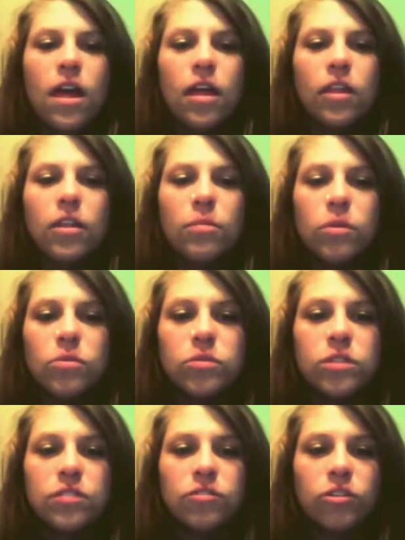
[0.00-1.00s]
The
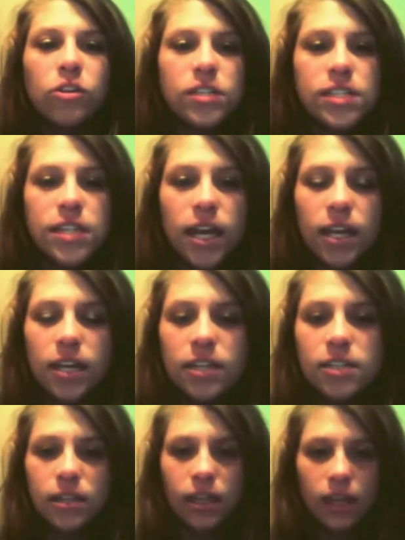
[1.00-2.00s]
most difficulties I
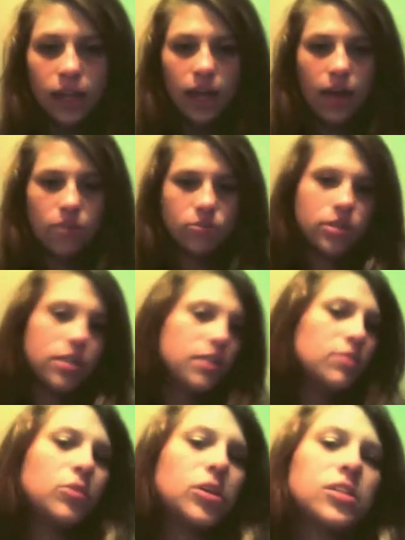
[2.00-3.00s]
encountered
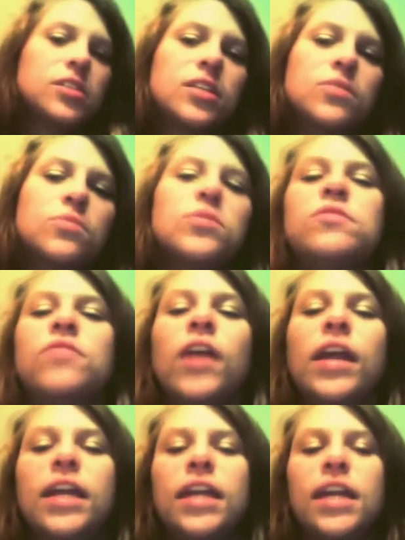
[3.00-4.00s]
in the process was
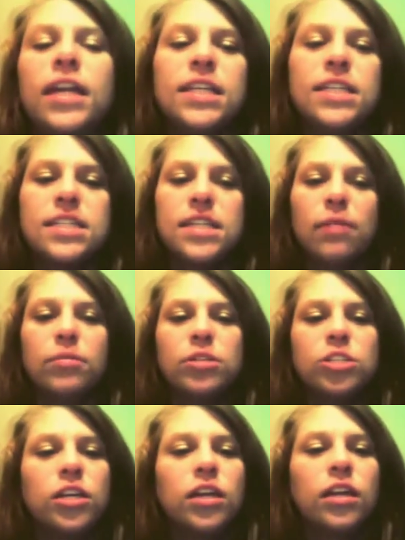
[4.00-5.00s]
finding and
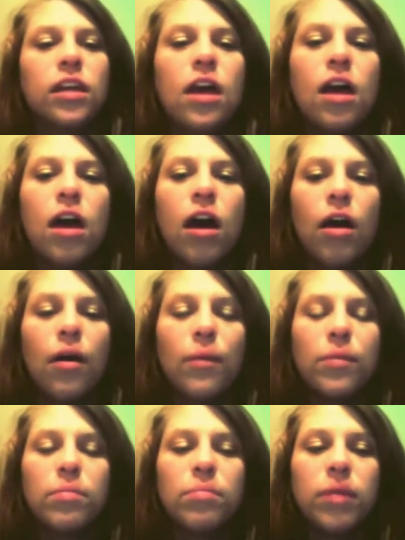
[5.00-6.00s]
establishing
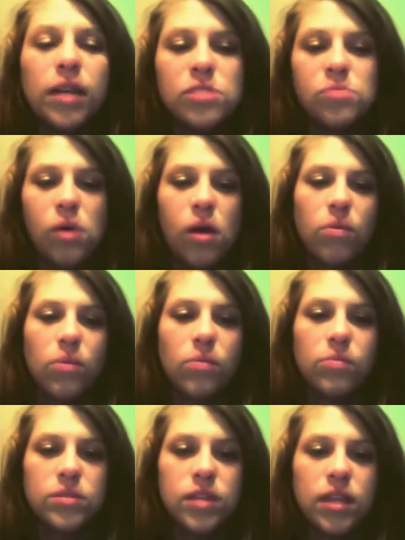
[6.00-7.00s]
the biggest
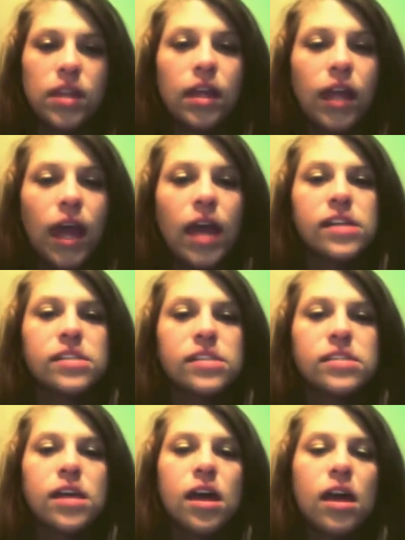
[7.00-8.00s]
problems in the
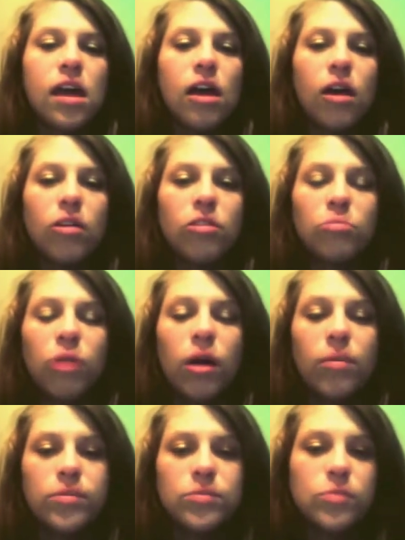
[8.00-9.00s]
case. The
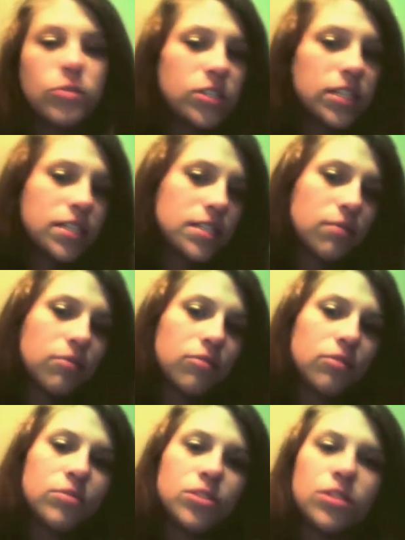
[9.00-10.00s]
problems mostly stemmed
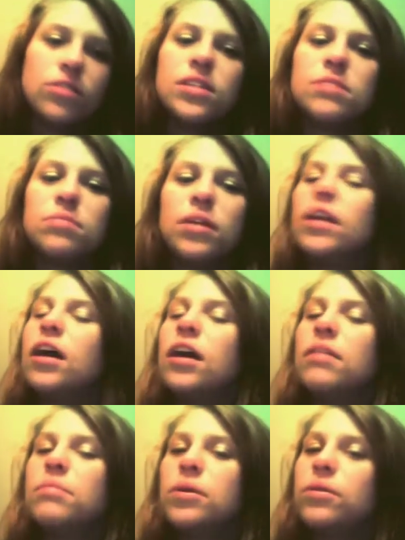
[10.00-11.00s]
from students being
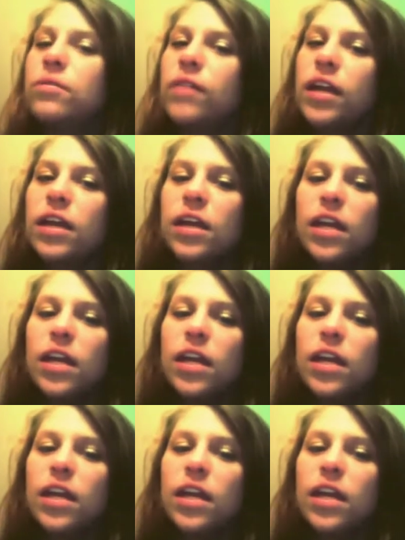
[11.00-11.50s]
unmotivated,